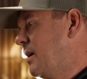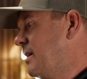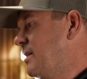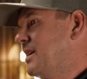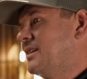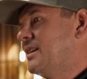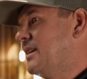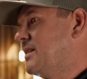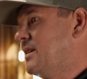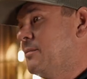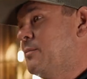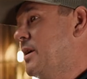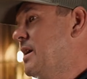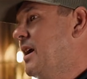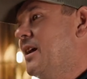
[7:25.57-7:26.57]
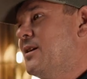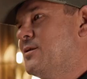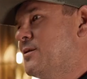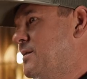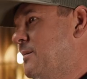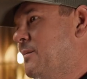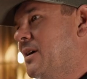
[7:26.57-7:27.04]
I think that's it. pH
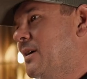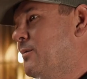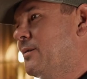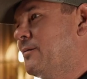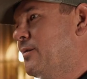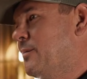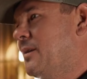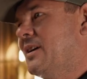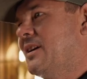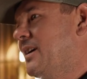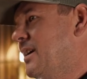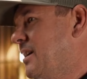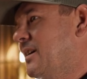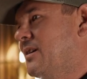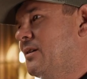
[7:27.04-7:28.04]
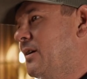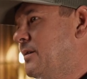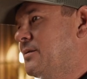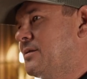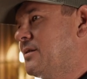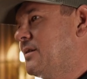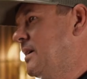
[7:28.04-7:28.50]
is a big one for me to get okay. it
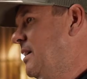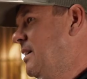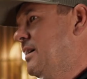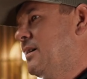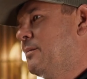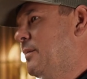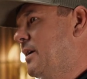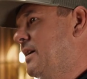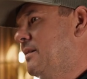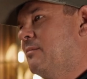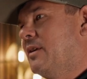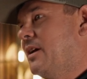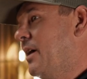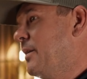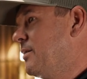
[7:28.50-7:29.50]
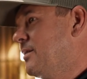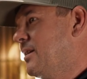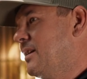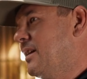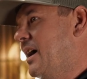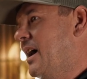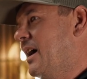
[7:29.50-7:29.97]
close. Okay. But but other
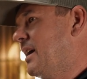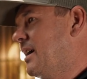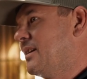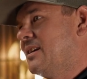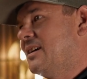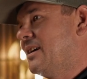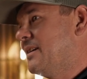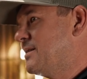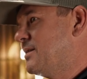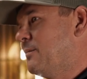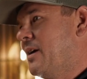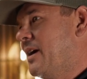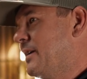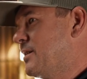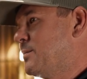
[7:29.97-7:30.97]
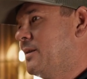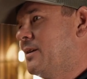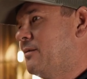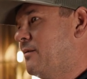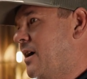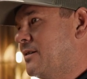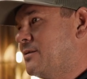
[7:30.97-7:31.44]
than that, I think it's the management
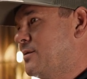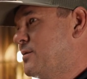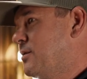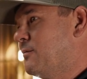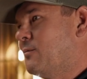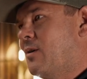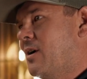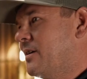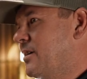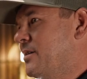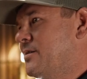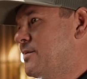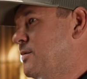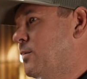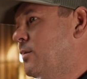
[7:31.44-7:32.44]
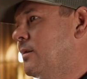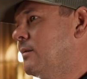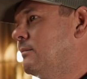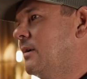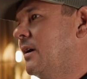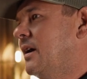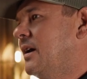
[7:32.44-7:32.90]
of oxygen and water in your soil
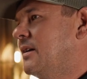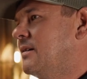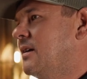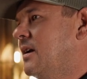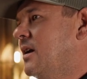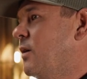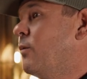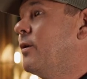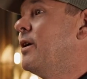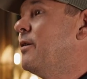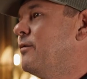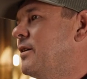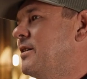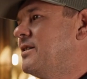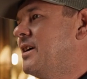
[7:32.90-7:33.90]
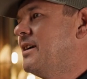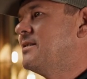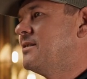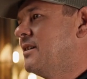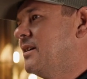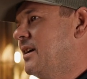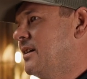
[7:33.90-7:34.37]
and yep. whatever it takes
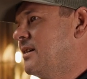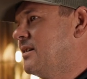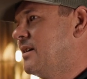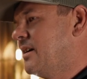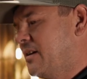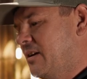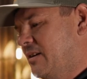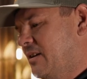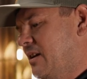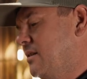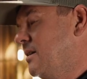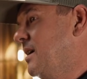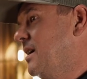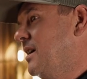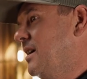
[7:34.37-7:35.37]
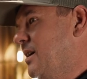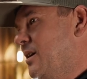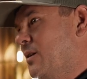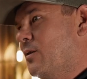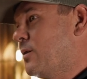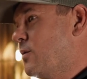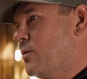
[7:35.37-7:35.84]
to get there. And then,
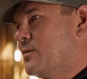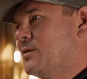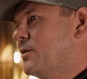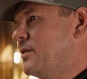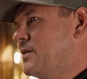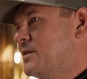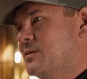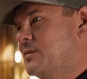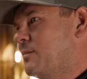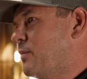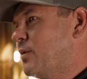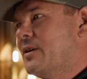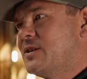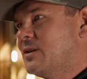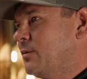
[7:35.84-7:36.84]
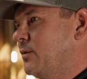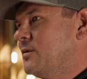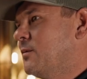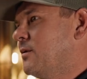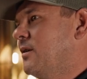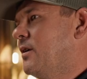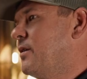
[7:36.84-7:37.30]
of course, there is principles
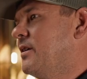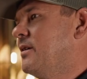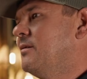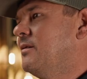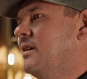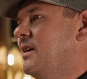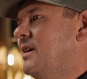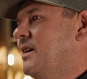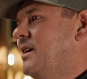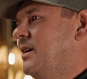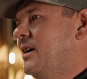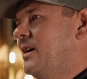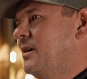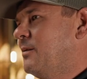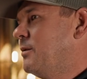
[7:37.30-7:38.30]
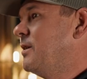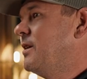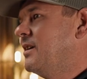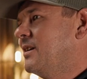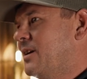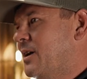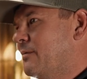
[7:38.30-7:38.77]
we're learning uh,
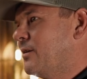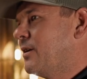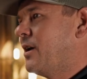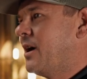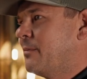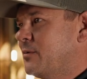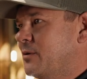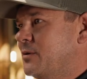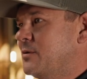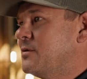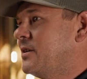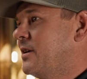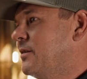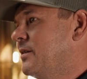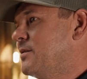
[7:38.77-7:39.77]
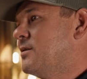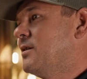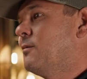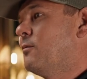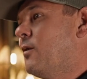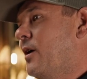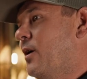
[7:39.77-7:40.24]
within cover crop reduced tillage
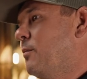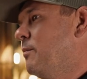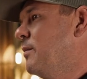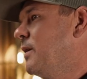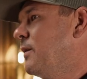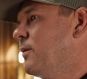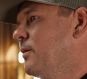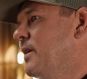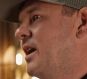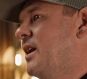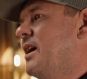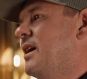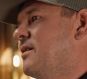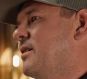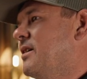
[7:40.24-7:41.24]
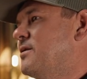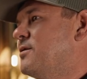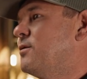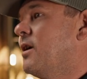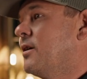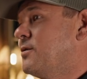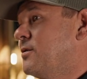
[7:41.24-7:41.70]
that will help build that aggregate
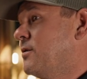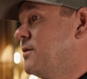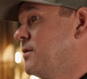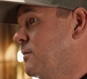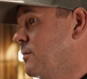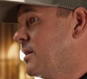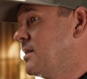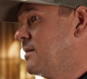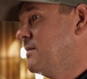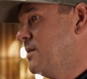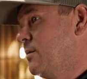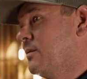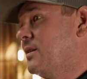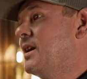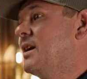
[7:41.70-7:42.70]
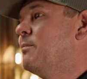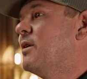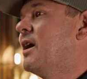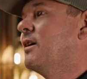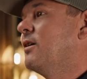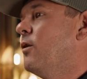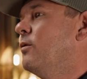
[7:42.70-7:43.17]
structure to you know keep
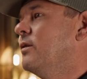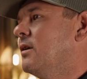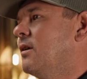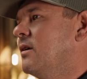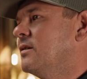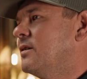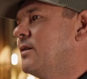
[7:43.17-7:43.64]
that going long